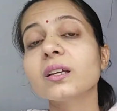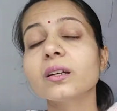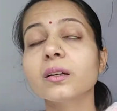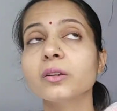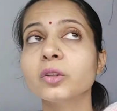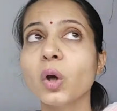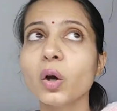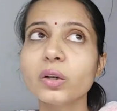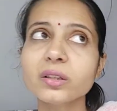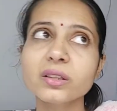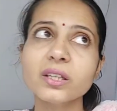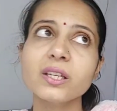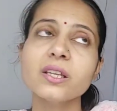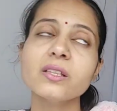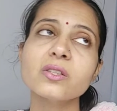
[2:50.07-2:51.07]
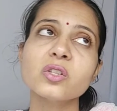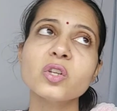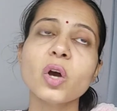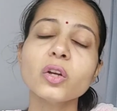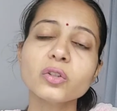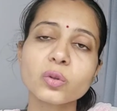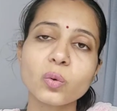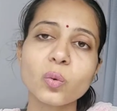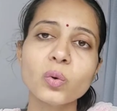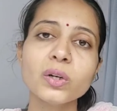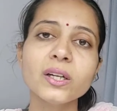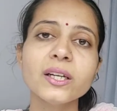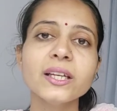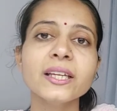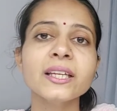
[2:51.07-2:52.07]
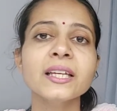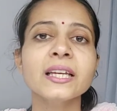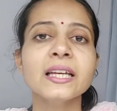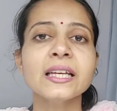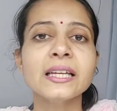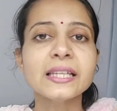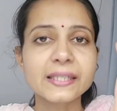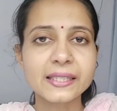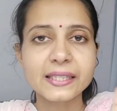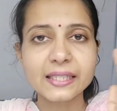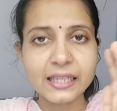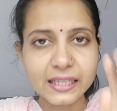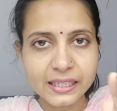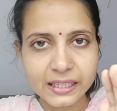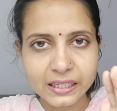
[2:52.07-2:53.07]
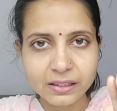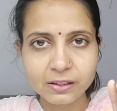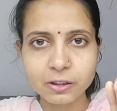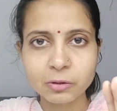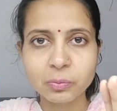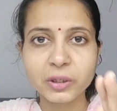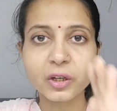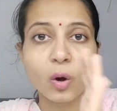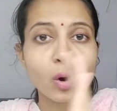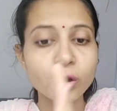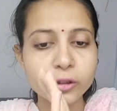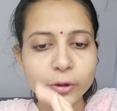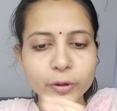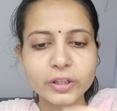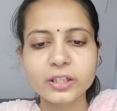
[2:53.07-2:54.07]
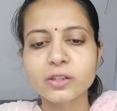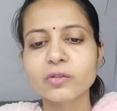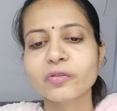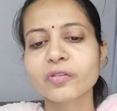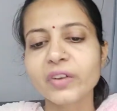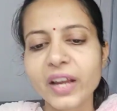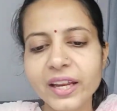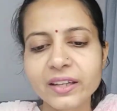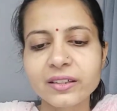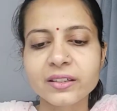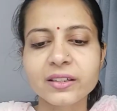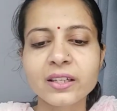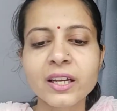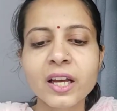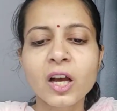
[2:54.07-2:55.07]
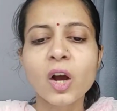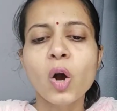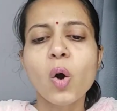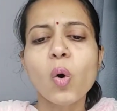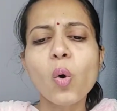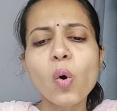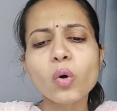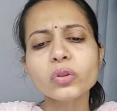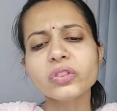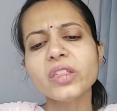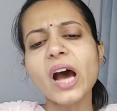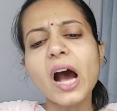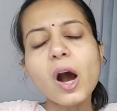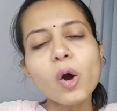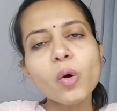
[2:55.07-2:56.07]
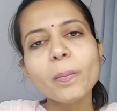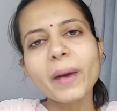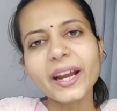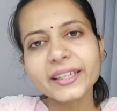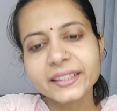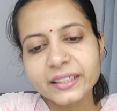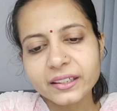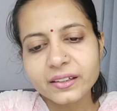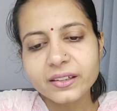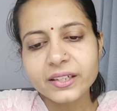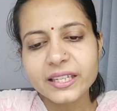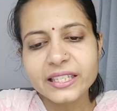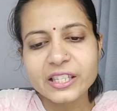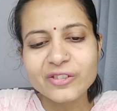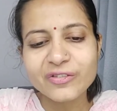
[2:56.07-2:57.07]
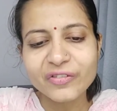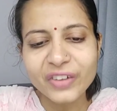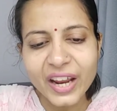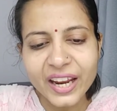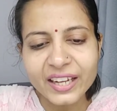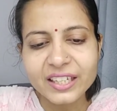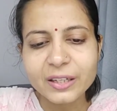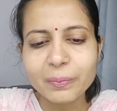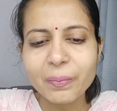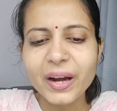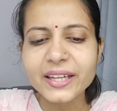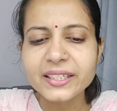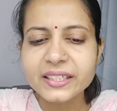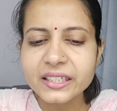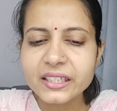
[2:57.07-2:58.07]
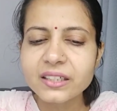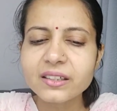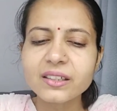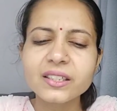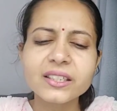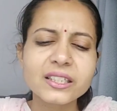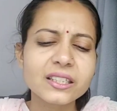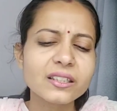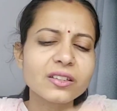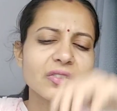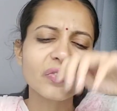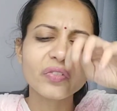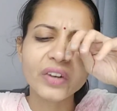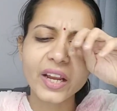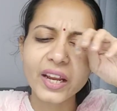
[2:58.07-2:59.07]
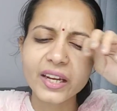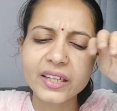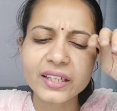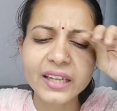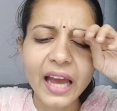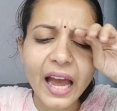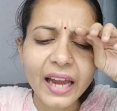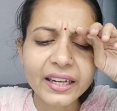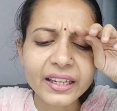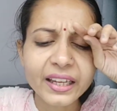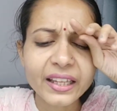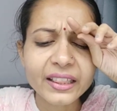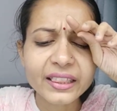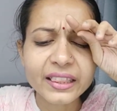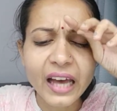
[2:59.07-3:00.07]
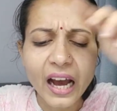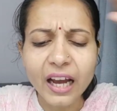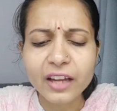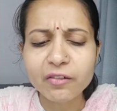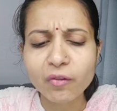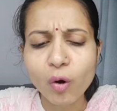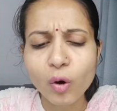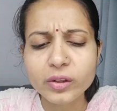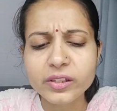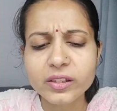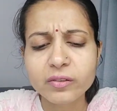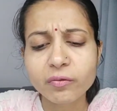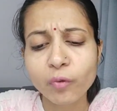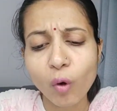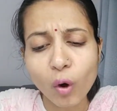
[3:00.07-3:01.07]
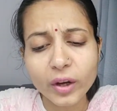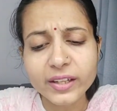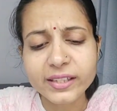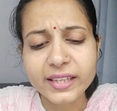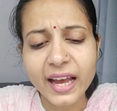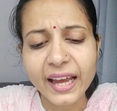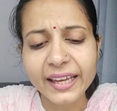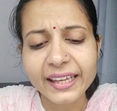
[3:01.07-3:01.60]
Dorothy is not only his sister but also his friend. Oh, thou, my dearest friend, my dear, dear friend, and in thy voice I